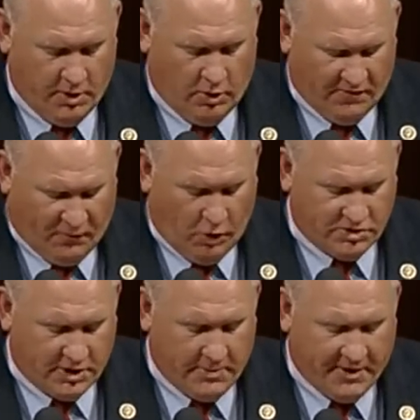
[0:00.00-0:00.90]

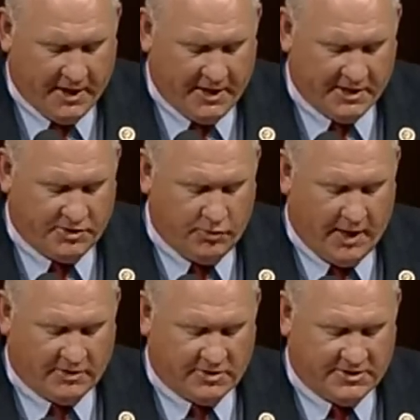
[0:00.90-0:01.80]
Unfortunately, beginning in
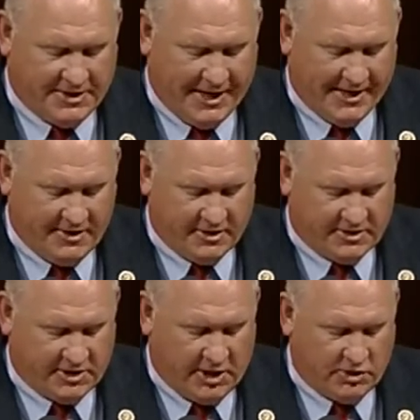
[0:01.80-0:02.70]
2010, the
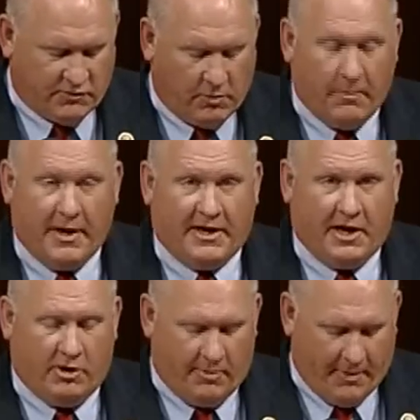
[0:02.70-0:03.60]
Centers for
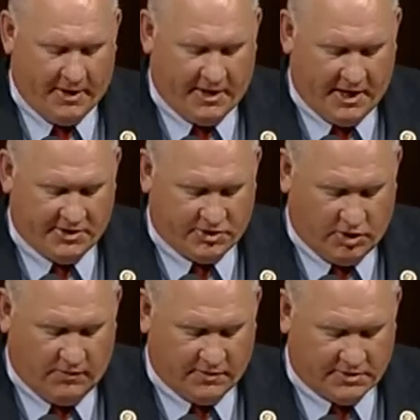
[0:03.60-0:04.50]
Medicare and Medicaid
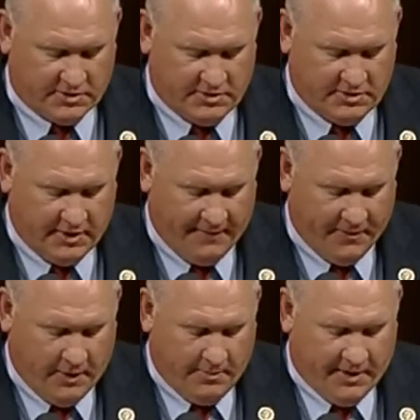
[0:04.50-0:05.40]
Services
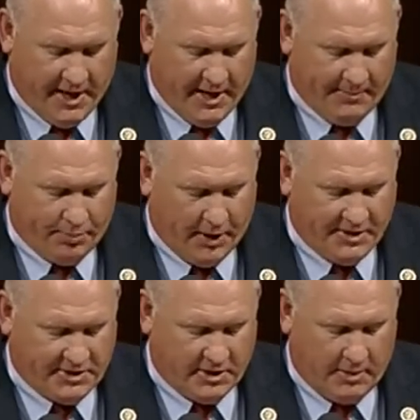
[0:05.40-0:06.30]
began
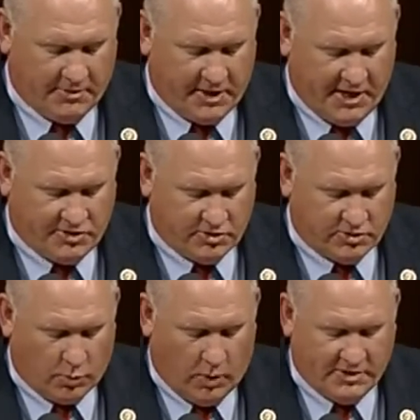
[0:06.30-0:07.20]
placing limitations
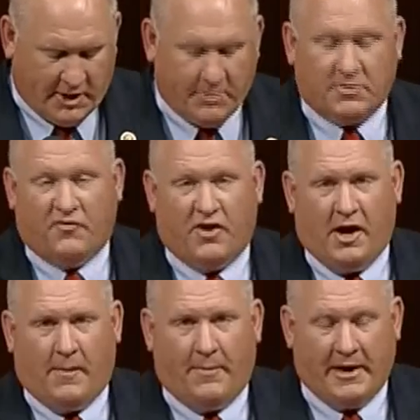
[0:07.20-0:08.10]
on what types of
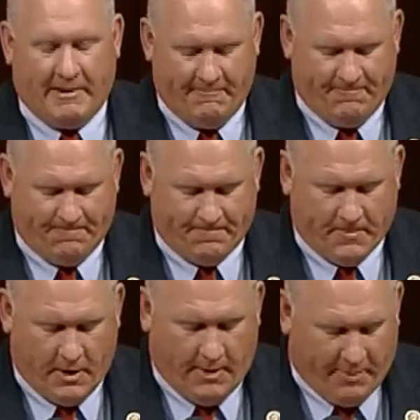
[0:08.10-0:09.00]
therapy
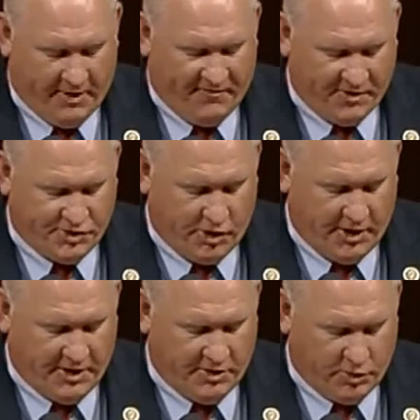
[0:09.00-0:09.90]
a
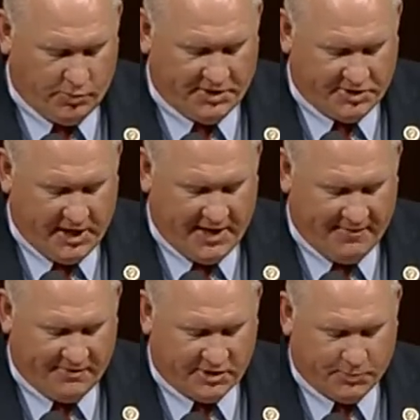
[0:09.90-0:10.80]
beneficiary could
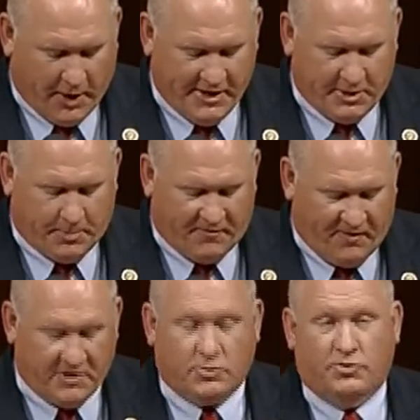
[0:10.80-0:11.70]
receive, despite the
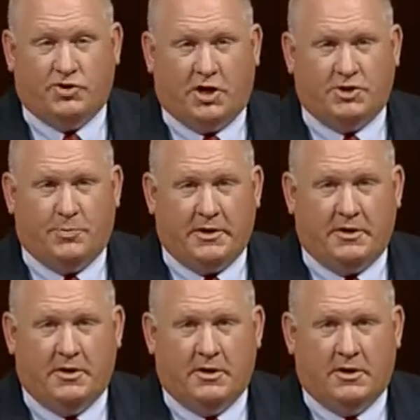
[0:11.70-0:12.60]
professional judgment
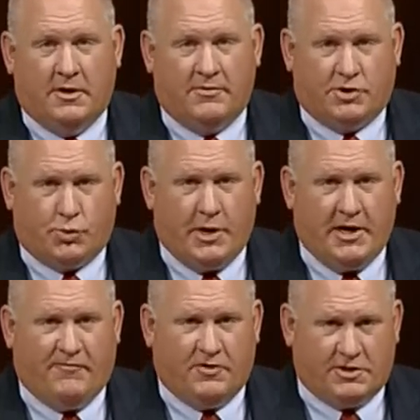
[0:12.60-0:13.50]
of the
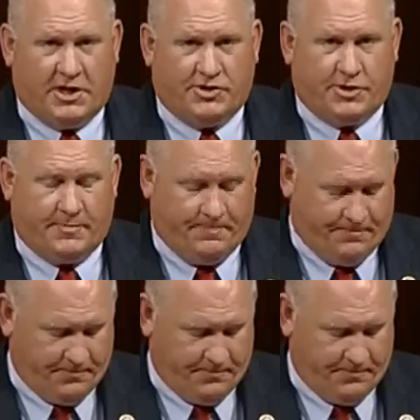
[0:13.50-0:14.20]
treating physician.